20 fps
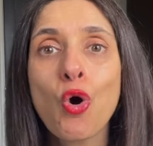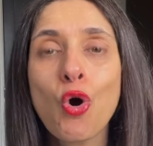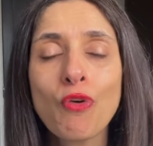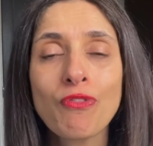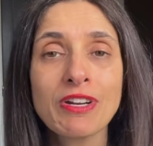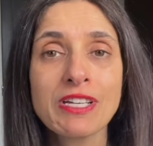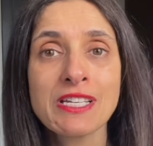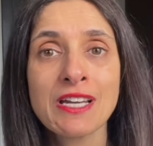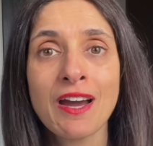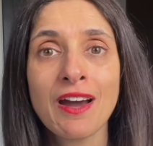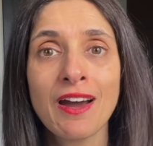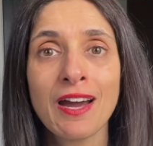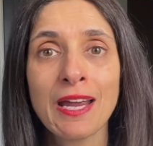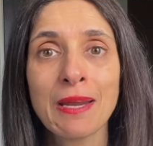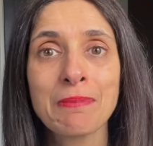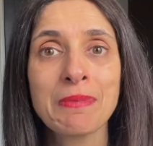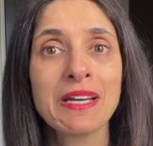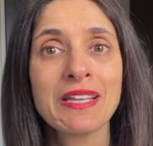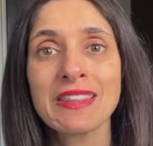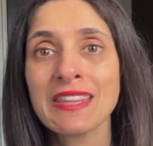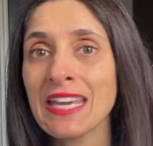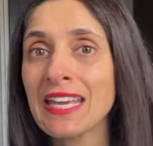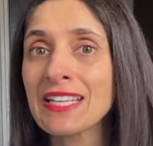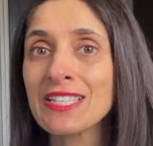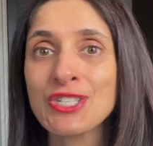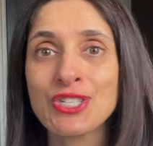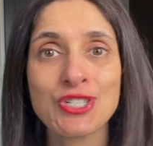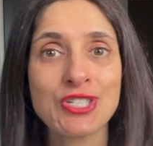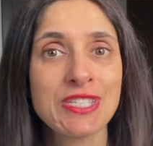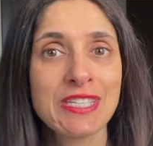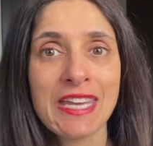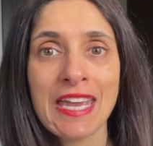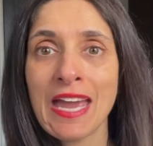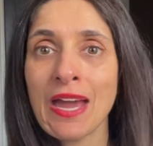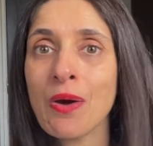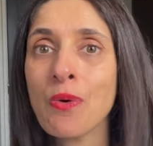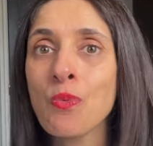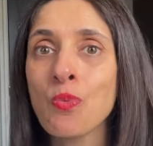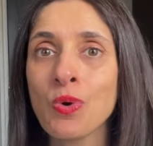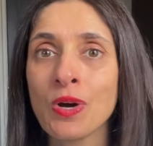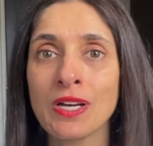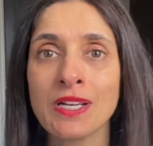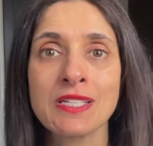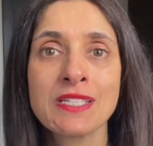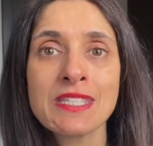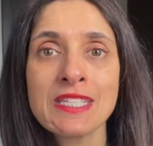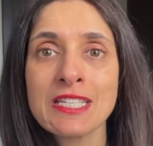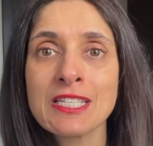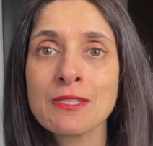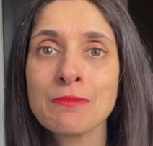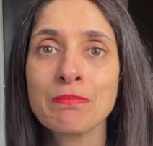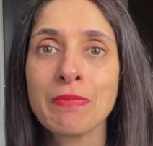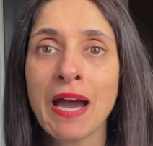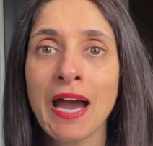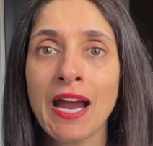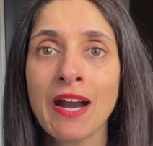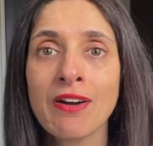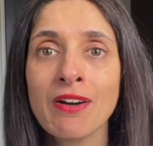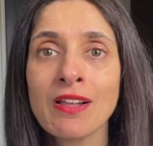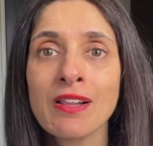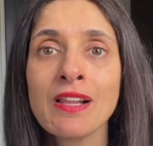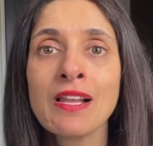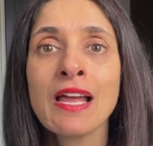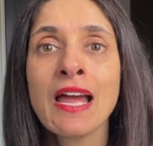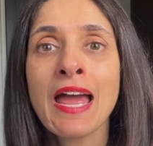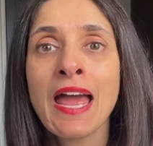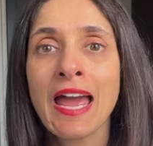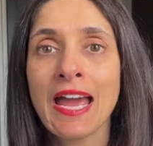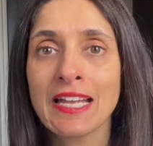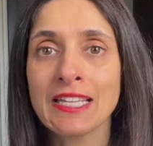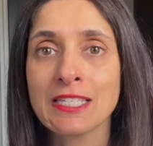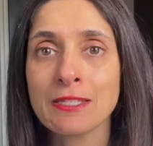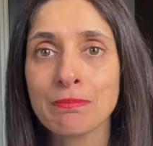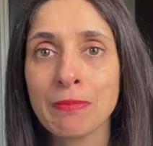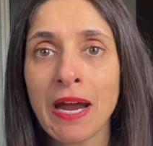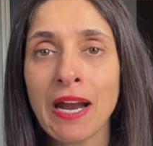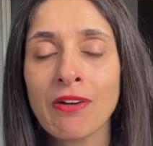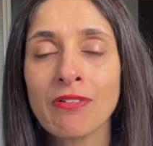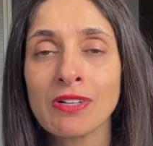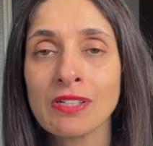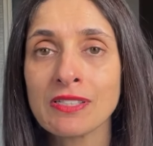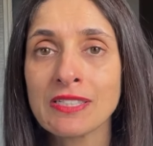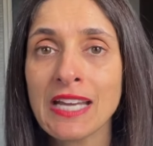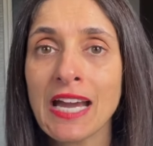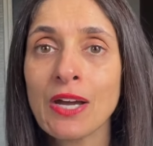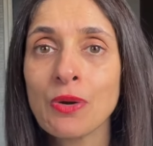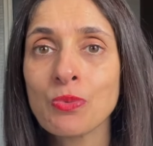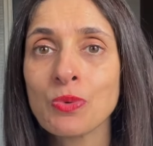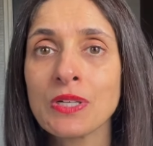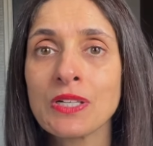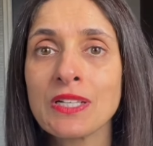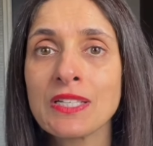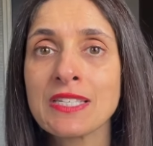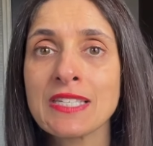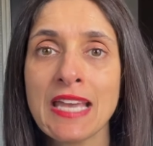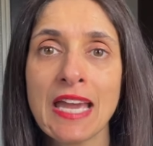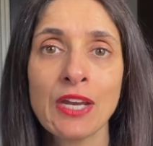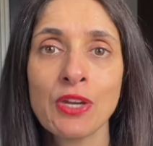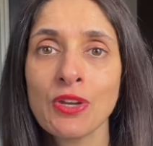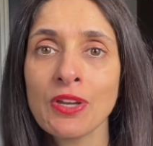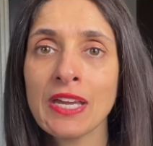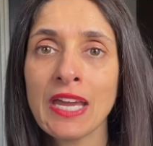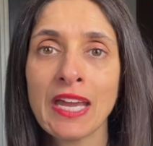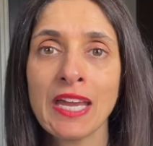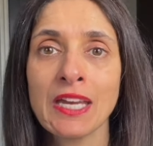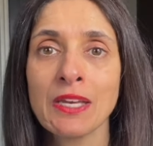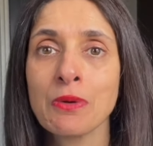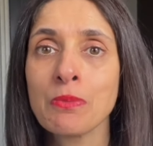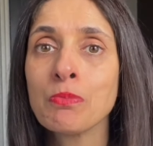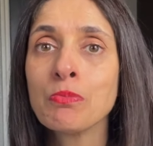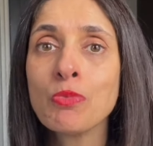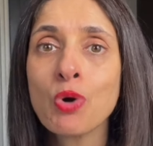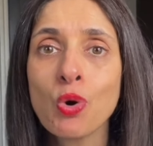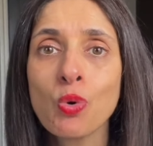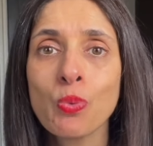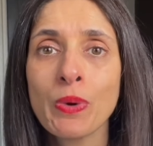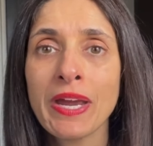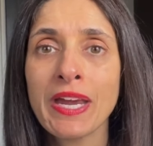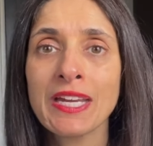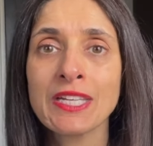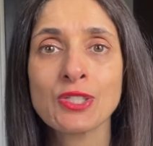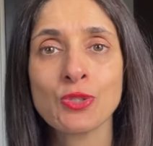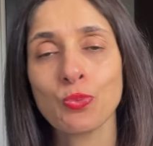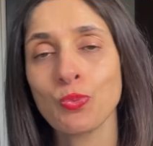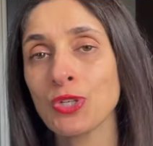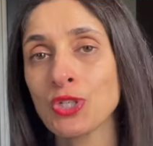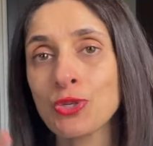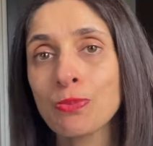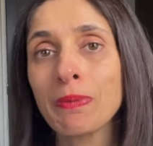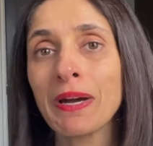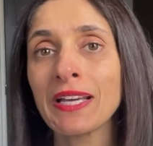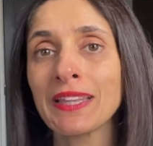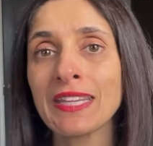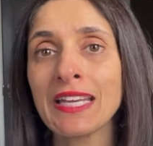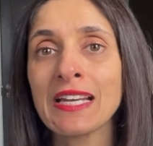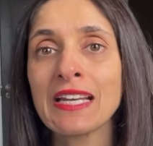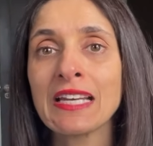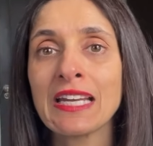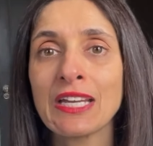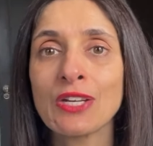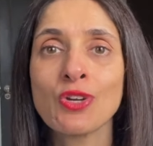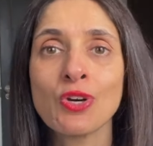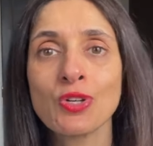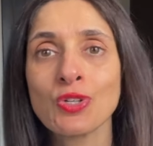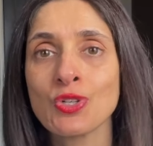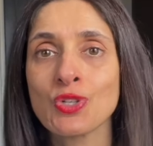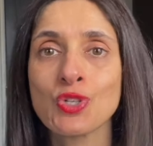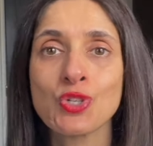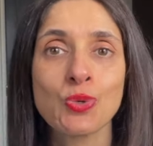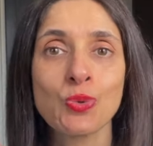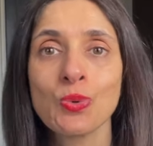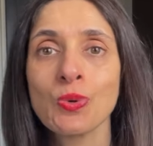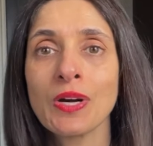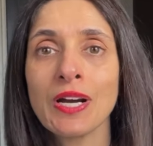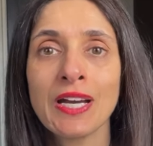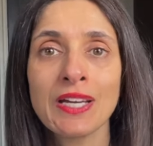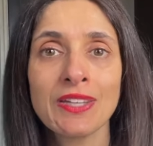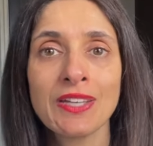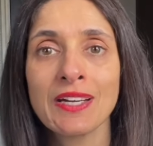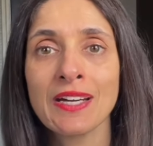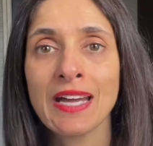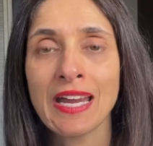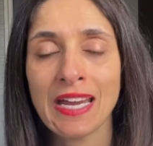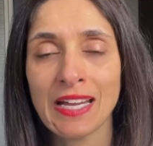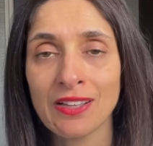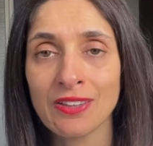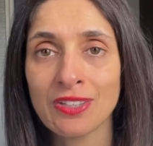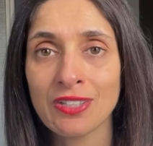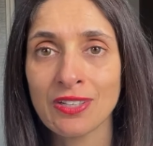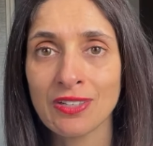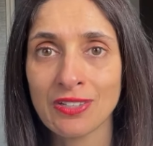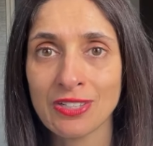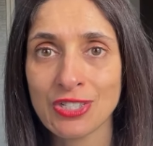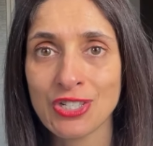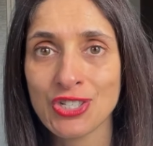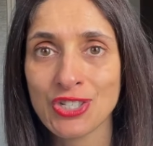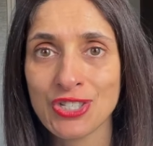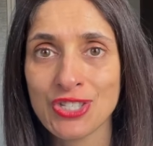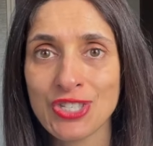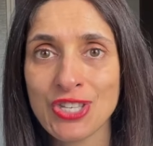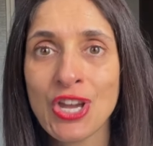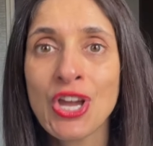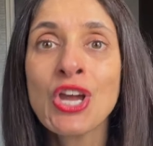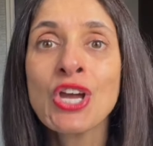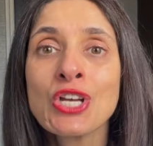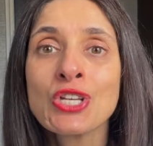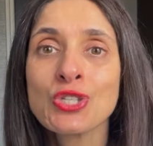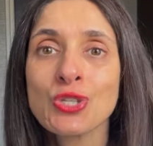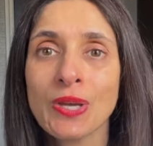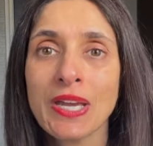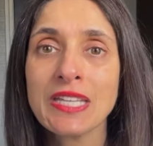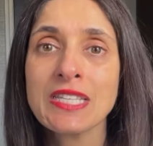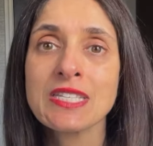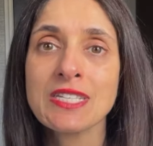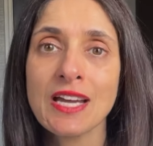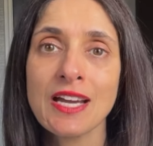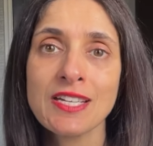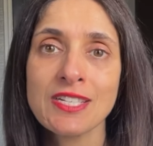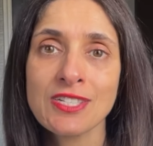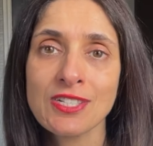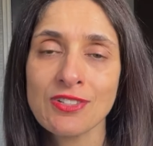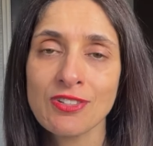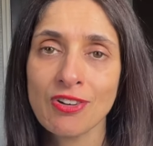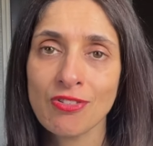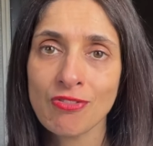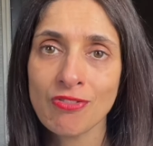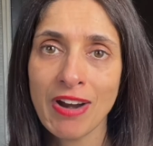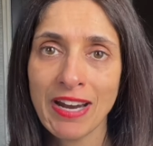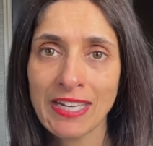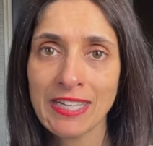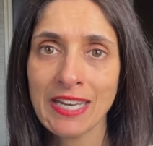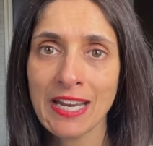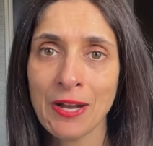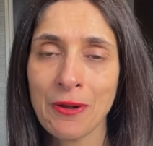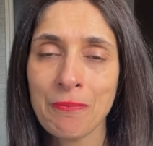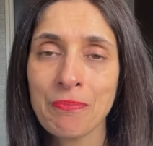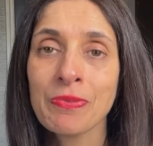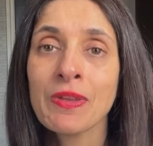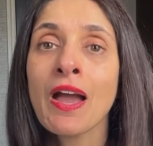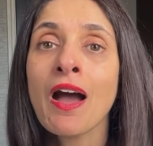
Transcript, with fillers: over time, things just get worse. They spiral and spiral downwards and you gain more weight, which might then lead on to other health conditions. So get started right now.